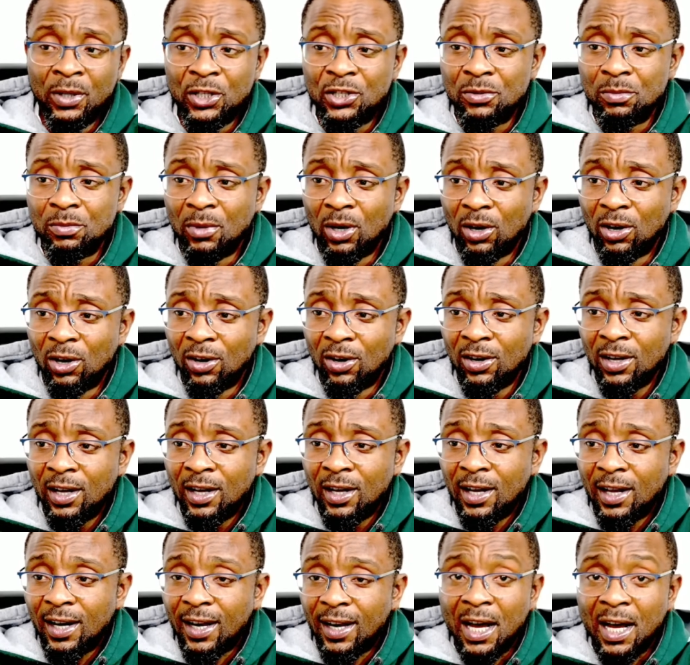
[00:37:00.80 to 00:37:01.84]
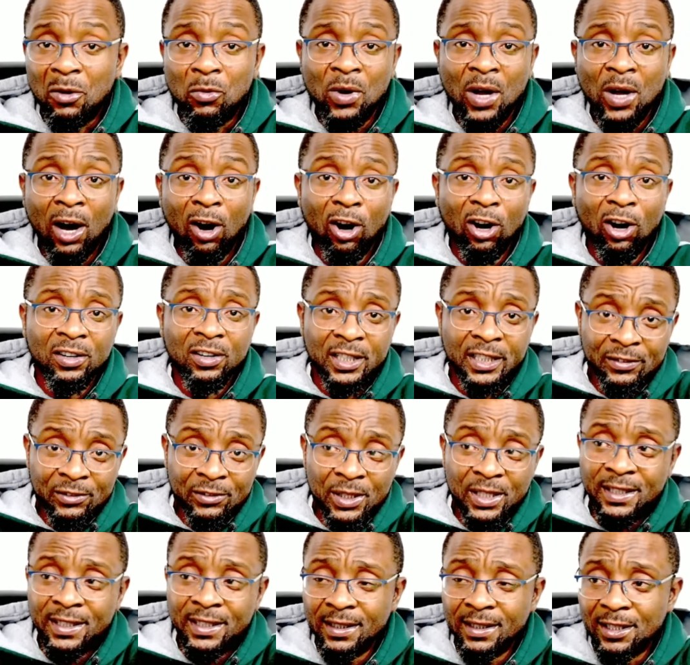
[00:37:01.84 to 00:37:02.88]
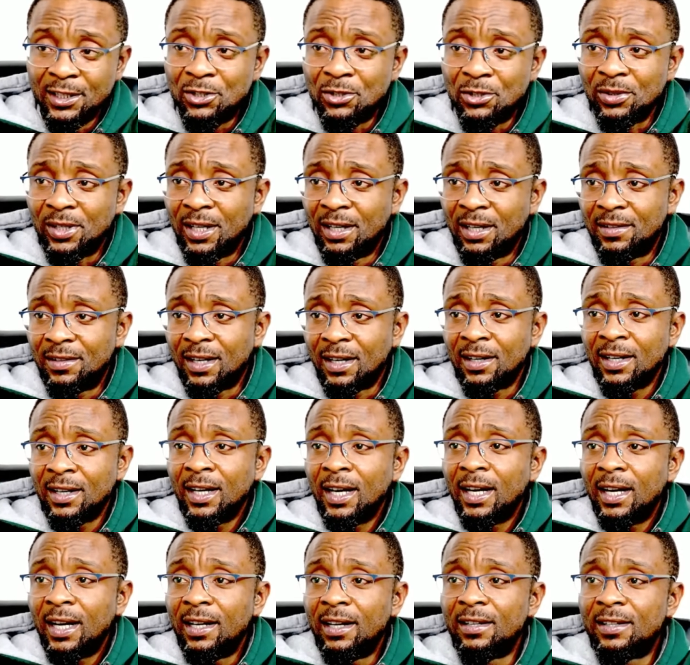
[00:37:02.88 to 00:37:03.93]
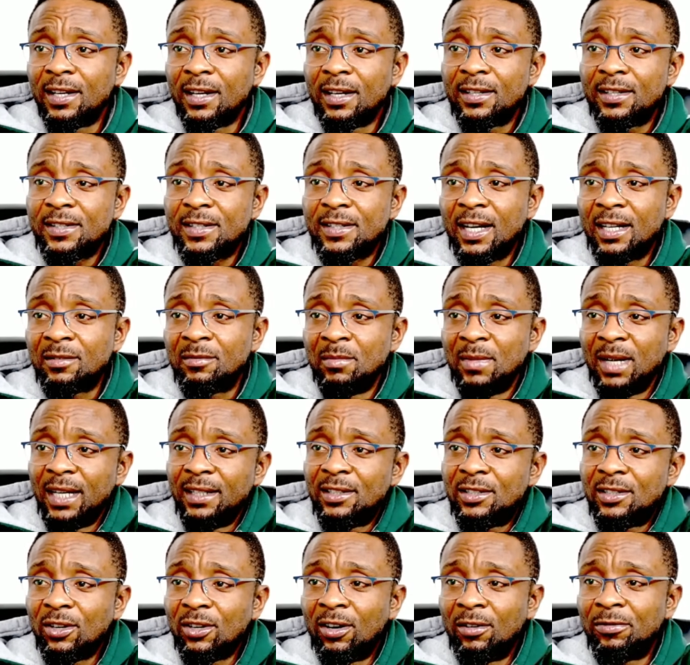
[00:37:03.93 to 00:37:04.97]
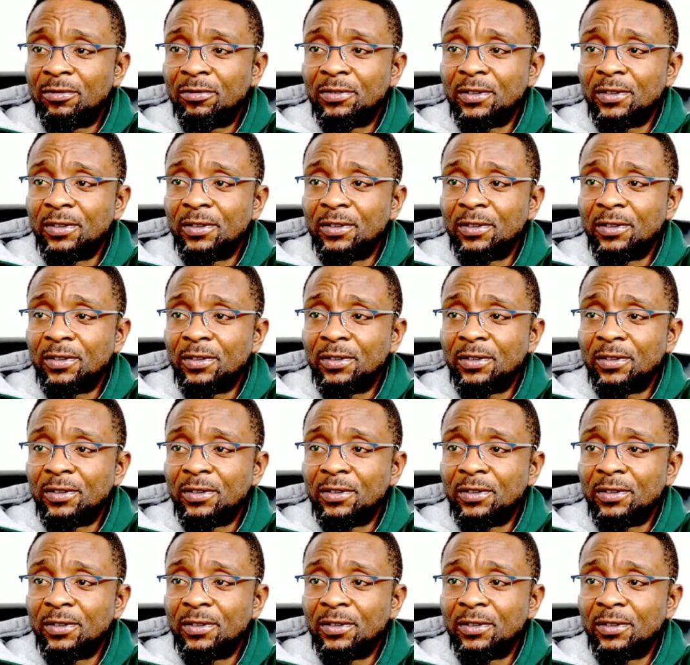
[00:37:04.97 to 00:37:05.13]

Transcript: more like we are all reading it together. It's a segment of,